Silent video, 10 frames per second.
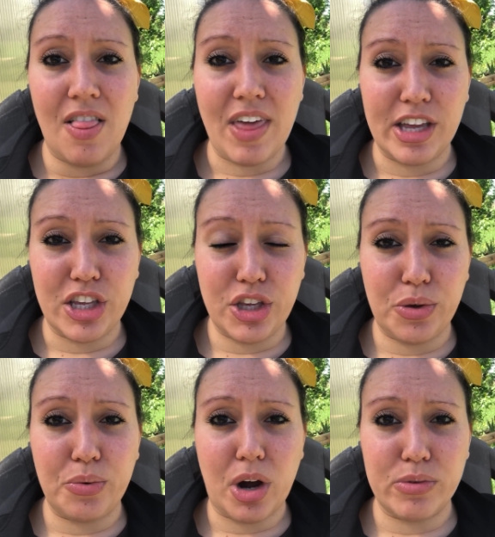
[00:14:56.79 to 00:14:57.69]
that
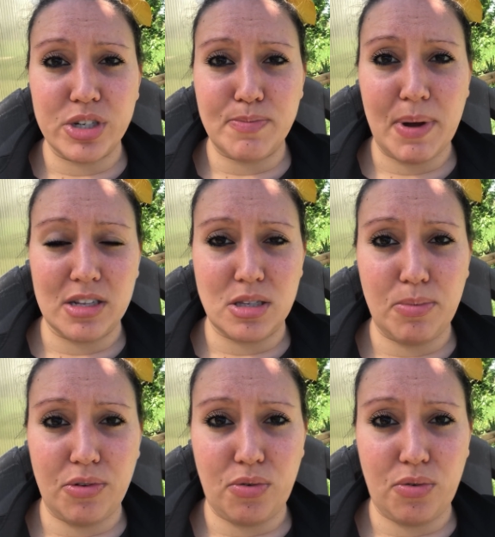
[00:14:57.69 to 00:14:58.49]
you are responsible